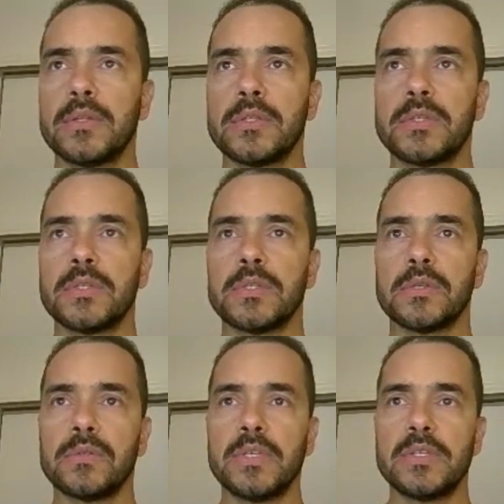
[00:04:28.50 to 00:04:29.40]

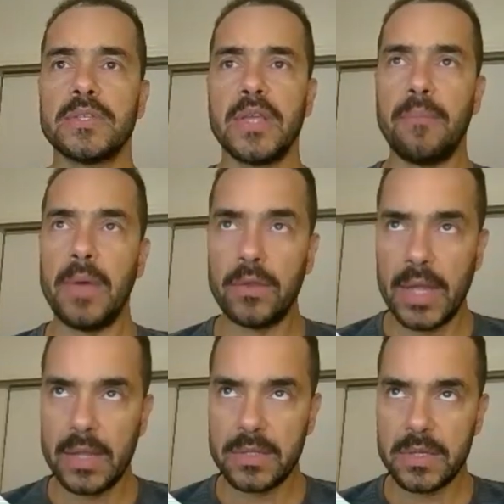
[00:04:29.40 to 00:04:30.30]
So this is the email
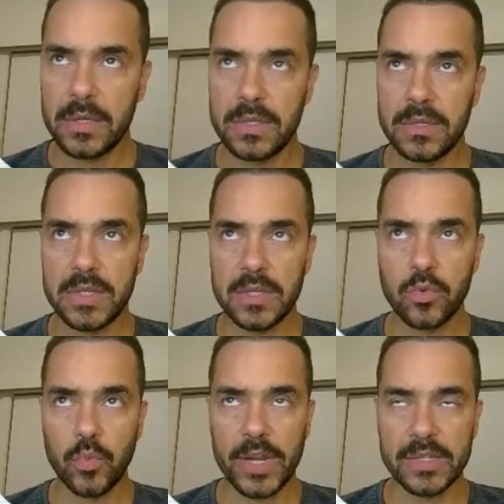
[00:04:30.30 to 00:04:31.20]
that
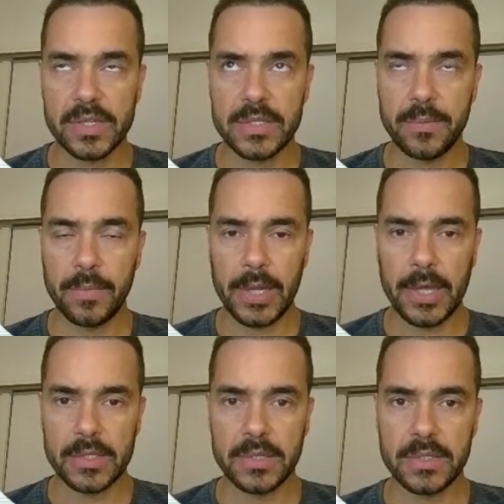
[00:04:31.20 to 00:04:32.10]
we are just
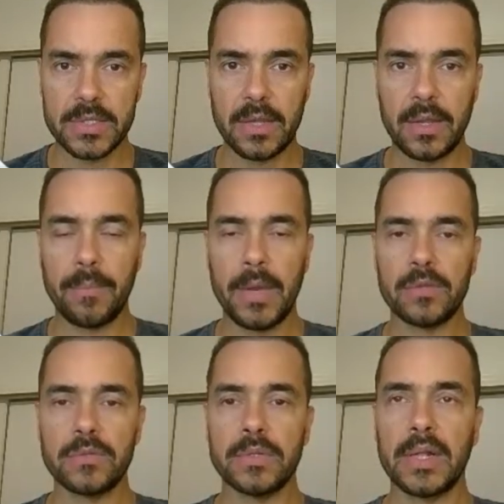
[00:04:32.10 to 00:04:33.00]
simulating send email
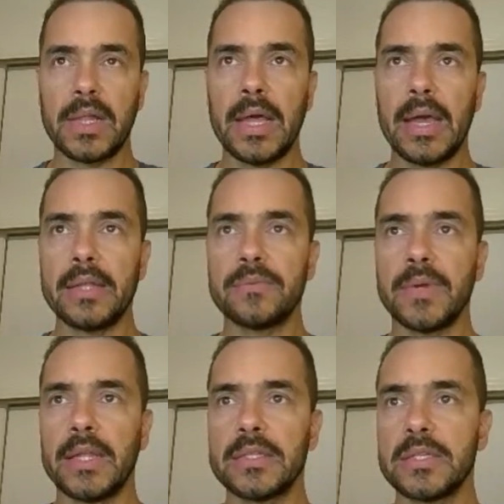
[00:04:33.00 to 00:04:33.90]
to the client,
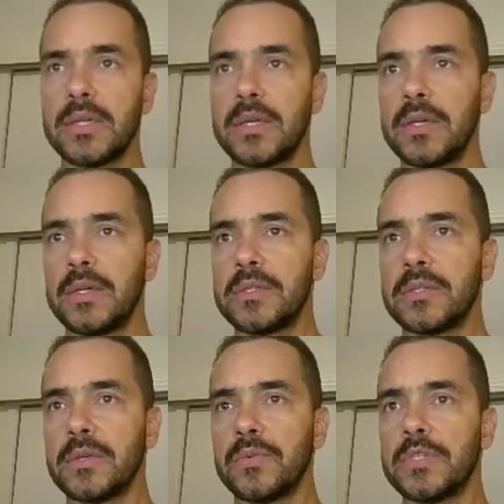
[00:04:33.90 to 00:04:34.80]
right?
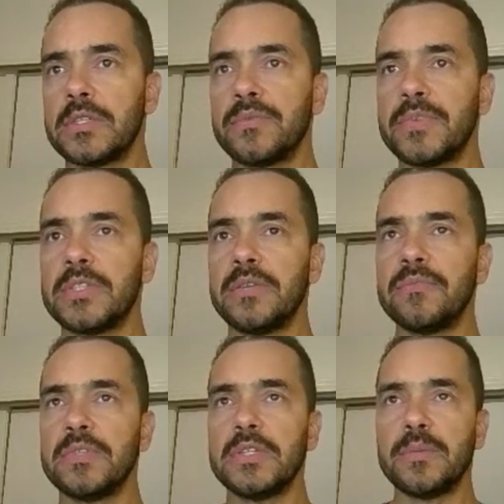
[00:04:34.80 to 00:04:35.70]
So we just
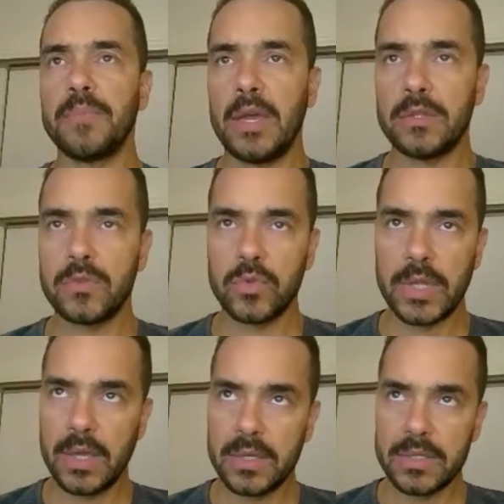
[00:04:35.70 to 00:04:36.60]
received this email to
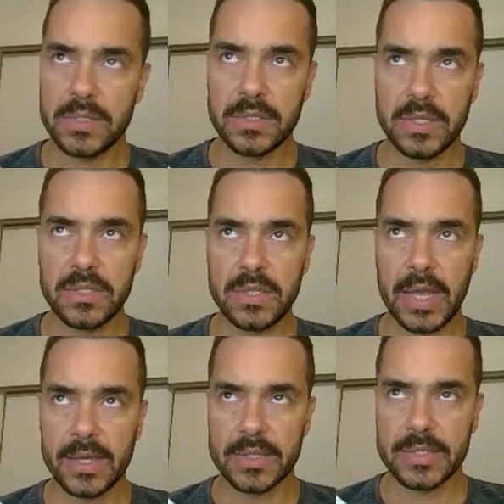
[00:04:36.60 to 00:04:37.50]
this. This is
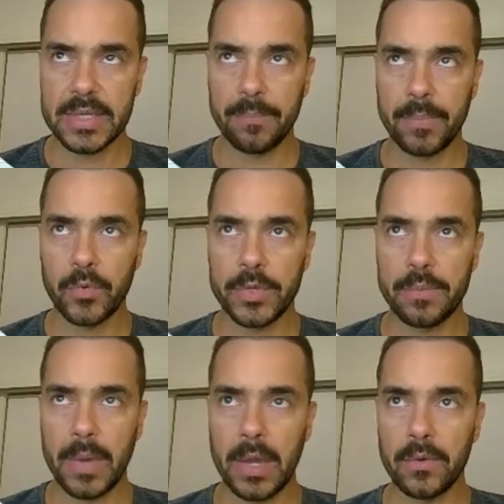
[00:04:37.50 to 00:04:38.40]
like a sample
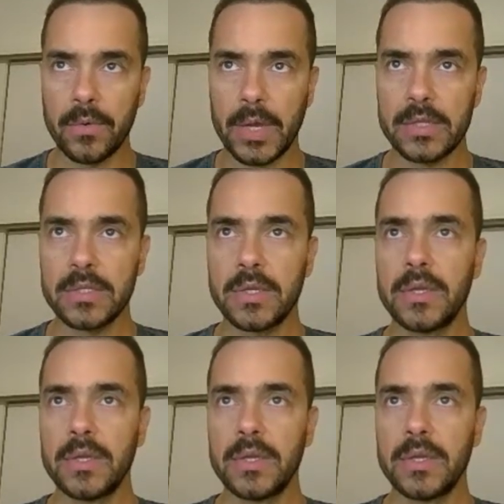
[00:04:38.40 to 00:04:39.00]
email, right?